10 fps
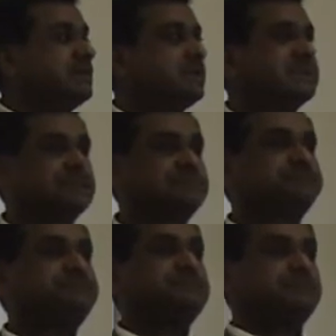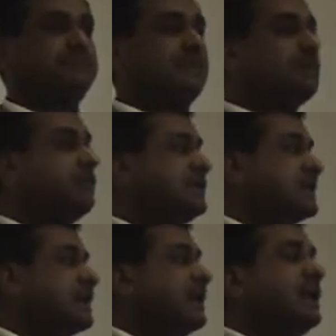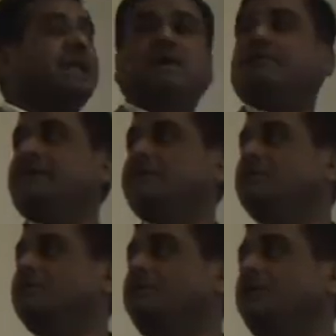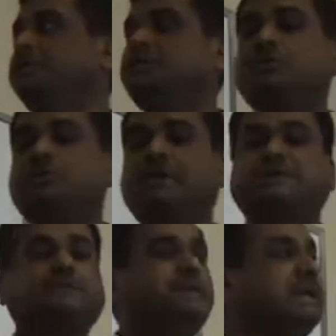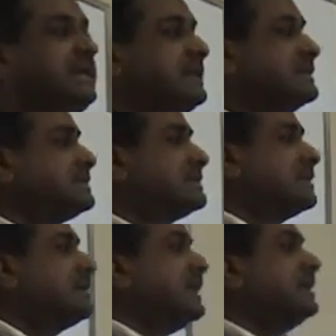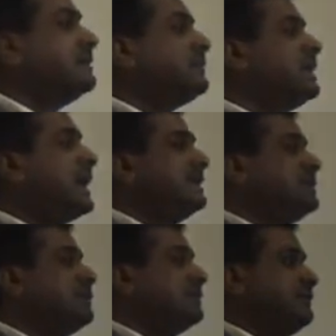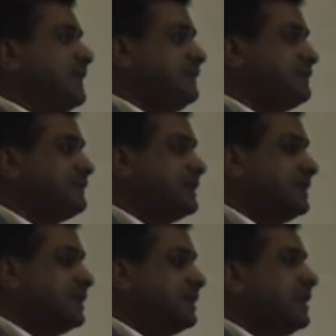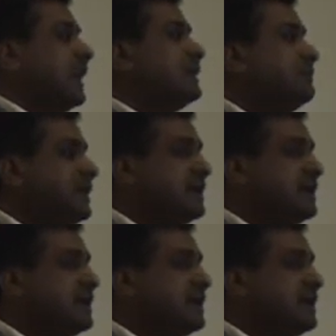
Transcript: things which are allowing for you to experience the greater reality of life and be